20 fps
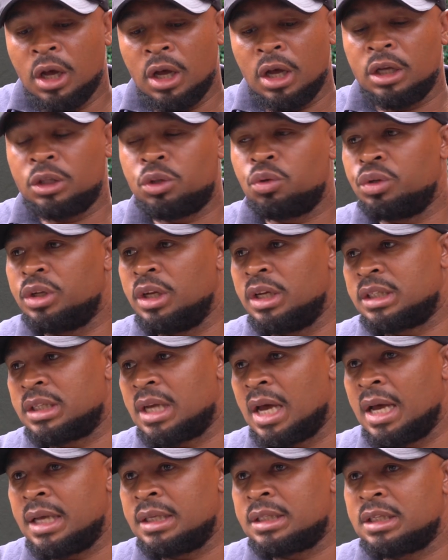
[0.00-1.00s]
to these
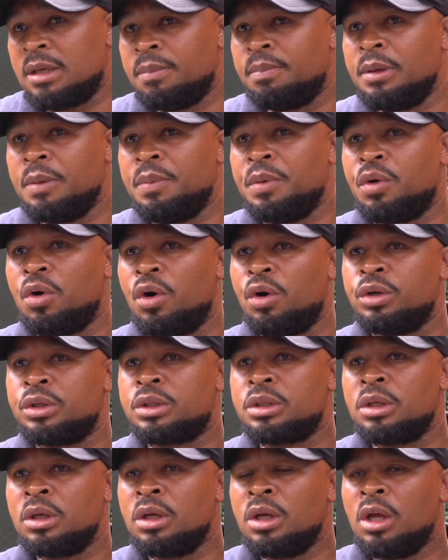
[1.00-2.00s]
guys, simply
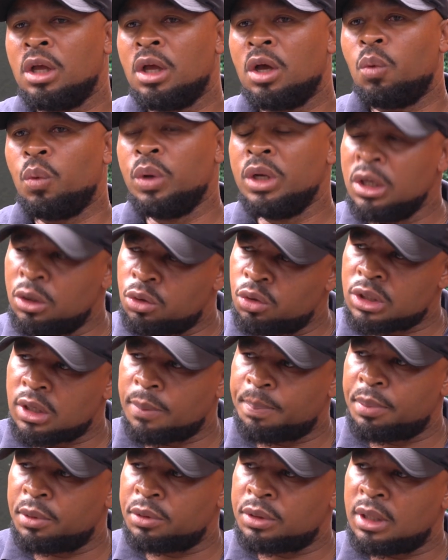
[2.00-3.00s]
because we need to
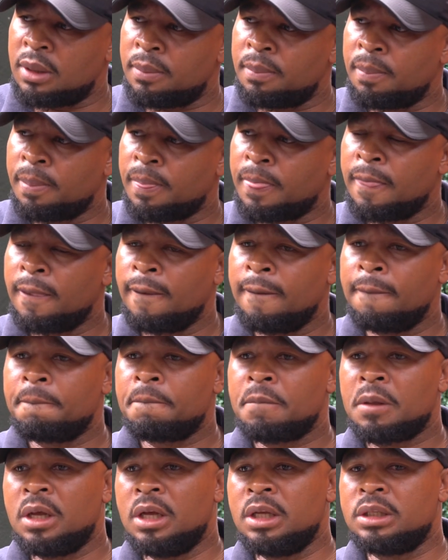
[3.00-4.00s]
support them.